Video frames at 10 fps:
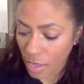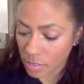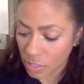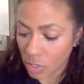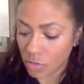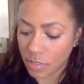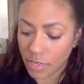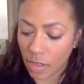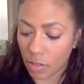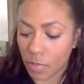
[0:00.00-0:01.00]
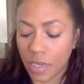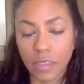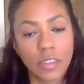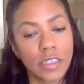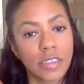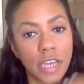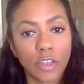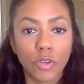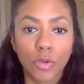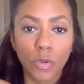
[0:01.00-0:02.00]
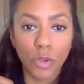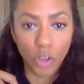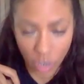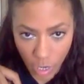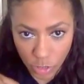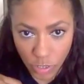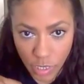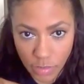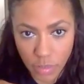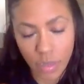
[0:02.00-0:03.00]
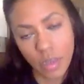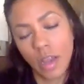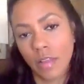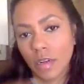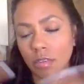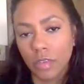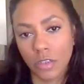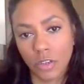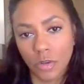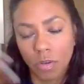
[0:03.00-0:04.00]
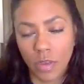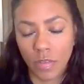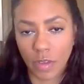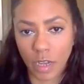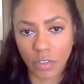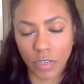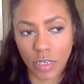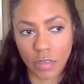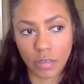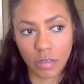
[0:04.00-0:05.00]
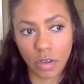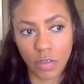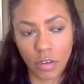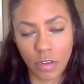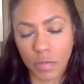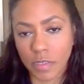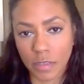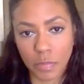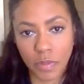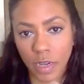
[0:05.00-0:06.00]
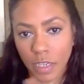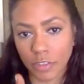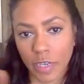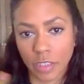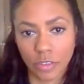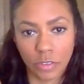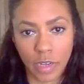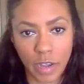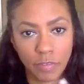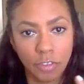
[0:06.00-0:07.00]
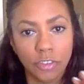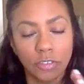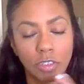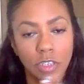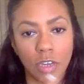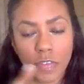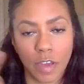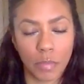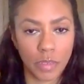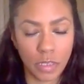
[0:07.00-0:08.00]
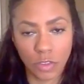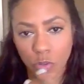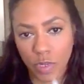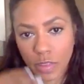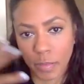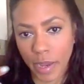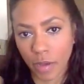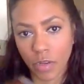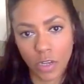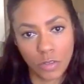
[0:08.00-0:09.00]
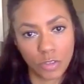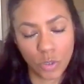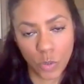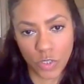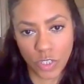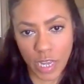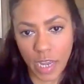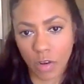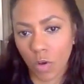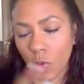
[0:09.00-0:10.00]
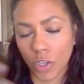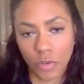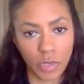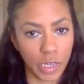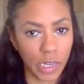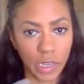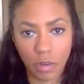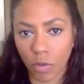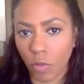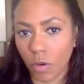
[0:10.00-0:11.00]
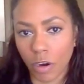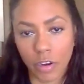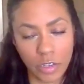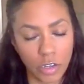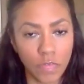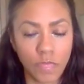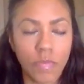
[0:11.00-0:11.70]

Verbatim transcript: you know, telling me to send you your contracts. And then I'll send you the contracts. You know, they're going to be simple contracts. You could have an attorney look at them and then tweak them out to your state or what you need, or, you know,